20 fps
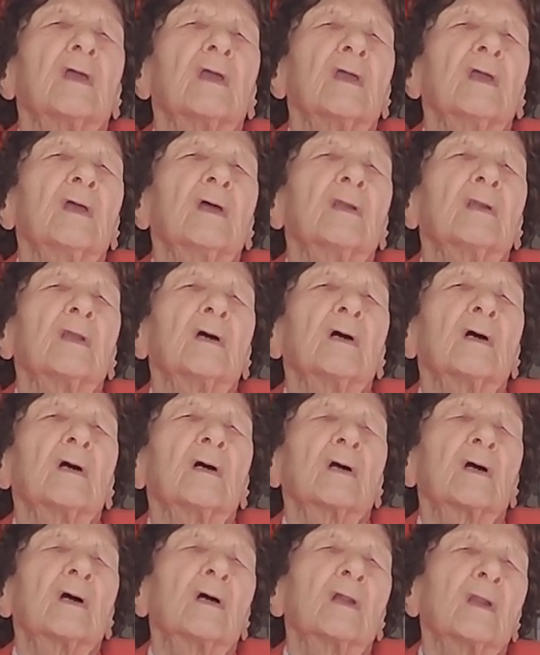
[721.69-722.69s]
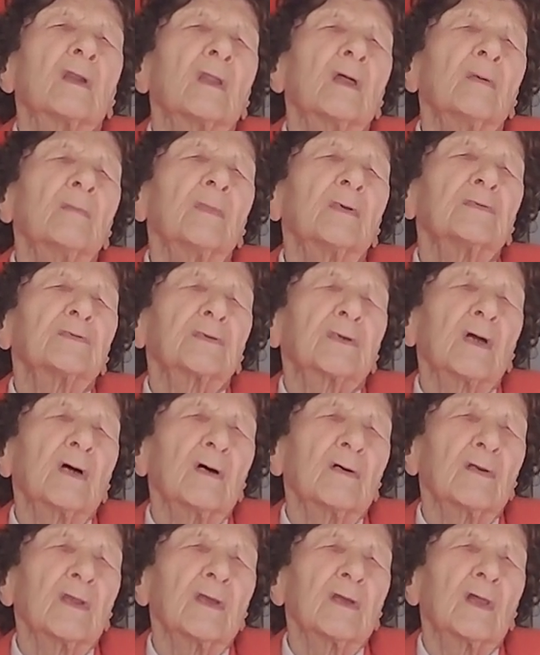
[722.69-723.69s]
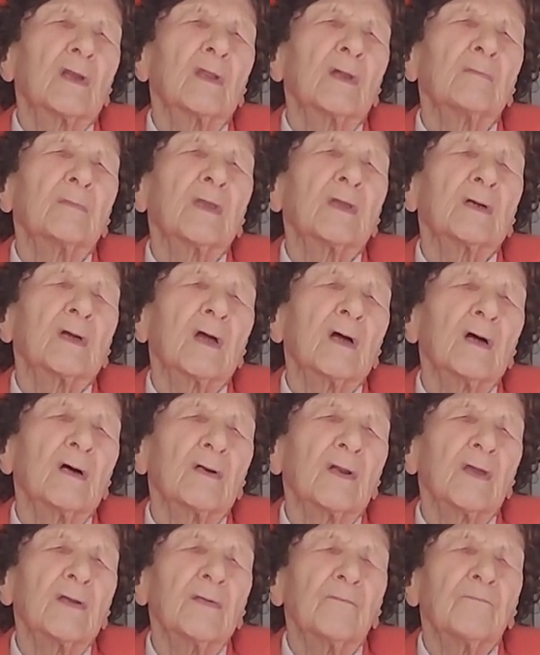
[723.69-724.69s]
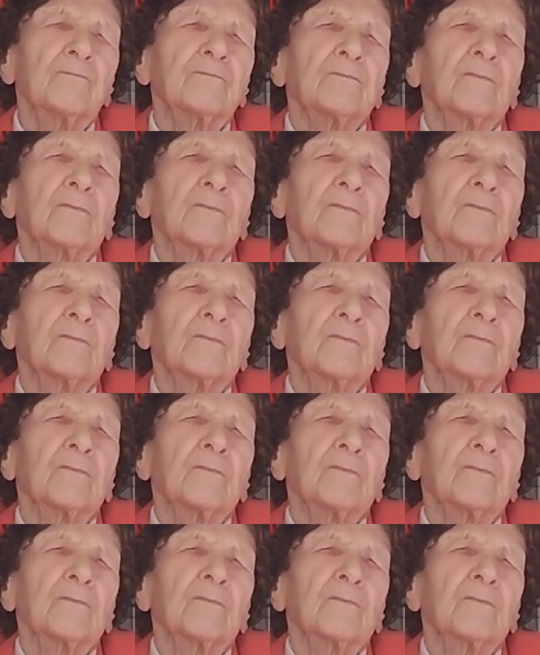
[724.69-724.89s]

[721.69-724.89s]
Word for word: in uh, Columbus County, Columbia County,